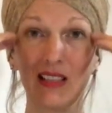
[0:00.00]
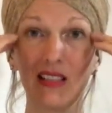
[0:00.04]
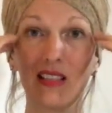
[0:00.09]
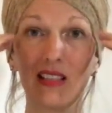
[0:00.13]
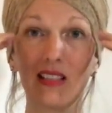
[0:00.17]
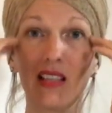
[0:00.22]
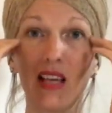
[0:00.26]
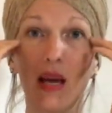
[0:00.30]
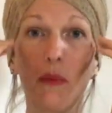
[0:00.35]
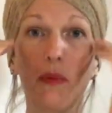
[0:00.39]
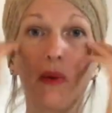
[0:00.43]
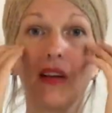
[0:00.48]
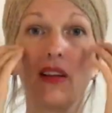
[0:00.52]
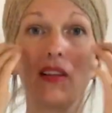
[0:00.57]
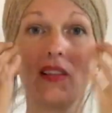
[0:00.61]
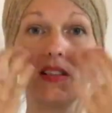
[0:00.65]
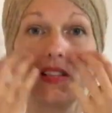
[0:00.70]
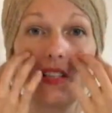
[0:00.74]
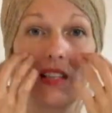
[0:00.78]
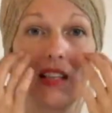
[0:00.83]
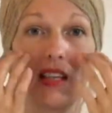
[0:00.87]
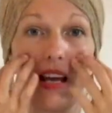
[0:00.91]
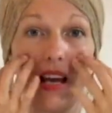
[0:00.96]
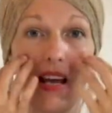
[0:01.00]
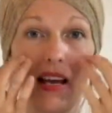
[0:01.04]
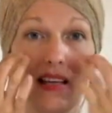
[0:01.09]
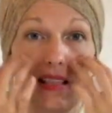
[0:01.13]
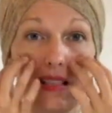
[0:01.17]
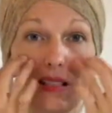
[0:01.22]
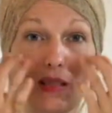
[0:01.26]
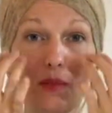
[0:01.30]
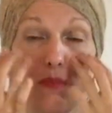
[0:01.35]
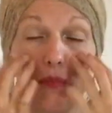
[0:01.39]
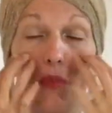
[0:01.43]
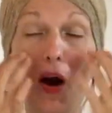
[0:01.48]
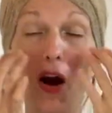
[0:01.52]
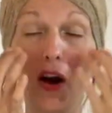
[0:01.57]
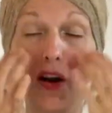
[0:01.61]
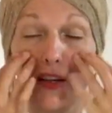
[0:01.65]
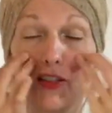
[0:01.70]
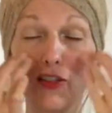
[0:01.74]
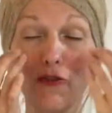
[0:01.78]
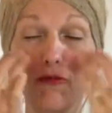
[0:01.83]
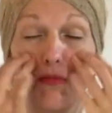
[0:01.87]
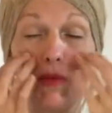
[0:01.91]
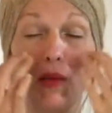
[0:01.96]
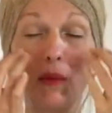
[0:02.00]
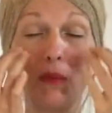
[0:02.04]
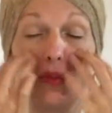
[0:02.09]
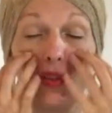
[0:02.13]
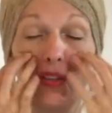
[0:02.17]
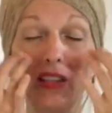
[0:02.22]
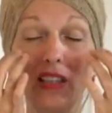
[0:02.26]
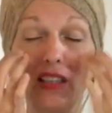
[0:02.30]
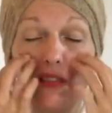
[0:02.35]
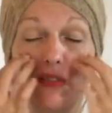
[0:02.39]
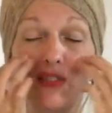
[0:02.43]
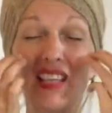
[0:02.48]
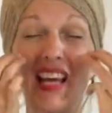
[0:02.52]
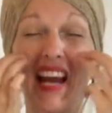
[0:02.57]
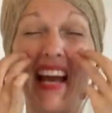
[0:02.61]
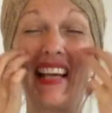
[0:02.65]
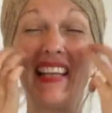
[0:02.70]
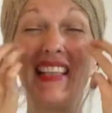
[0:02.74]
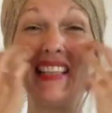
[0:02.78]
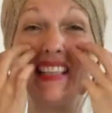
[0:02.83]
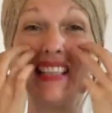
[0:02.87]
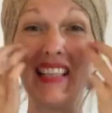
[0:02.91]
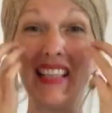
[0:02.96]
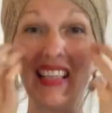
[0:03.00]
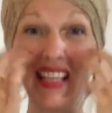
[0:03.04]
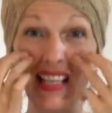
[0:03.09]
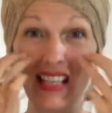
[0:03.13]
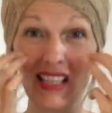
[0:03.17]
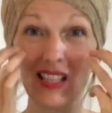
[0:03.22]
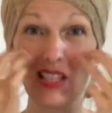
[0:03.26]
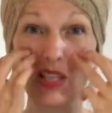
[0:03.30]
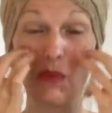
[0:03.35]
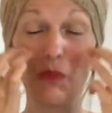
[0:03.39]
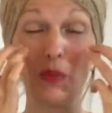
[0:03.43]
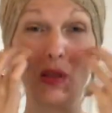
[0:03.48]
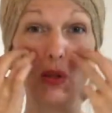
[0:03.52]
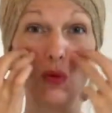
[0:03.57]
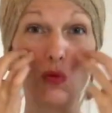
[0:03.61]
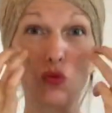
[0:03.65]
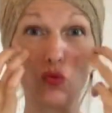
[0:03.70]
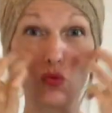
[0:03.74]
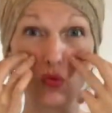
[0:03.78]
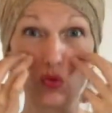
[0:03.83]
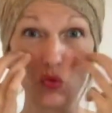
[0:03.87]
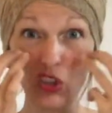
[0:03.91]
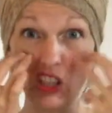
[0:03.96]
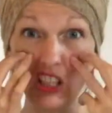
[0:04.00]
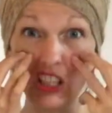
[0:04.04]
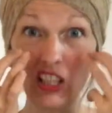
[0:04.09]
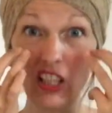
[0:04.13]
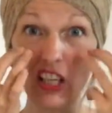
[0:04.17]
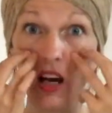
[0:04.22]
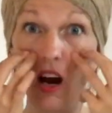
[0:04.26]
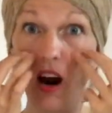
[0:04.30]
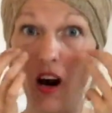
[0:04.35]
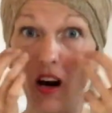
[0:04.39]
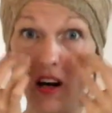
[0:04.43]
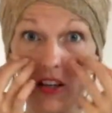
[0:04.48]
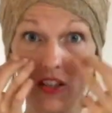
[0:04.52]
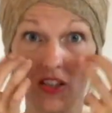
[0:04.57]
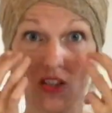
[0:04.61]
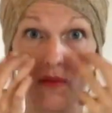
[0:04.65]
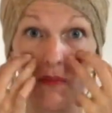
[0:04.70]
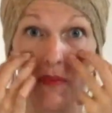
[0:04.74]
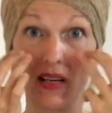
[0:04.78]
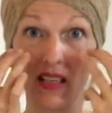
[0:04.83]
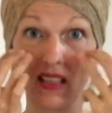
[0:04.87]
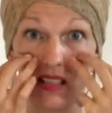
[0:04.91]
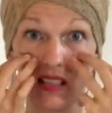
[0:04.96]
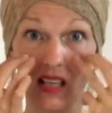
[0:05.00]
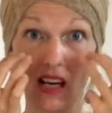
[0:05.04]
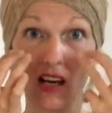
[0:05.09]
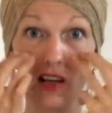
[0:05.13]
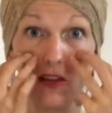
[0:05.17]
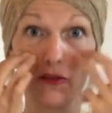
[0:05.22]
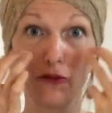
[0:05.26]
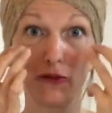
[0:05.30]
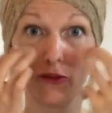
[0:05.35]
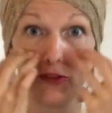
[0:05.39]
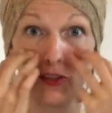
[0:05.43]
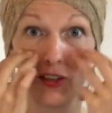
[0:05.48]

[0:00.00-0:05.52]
Tapping under the eyes. Part of me believes I need to be really hard on myself.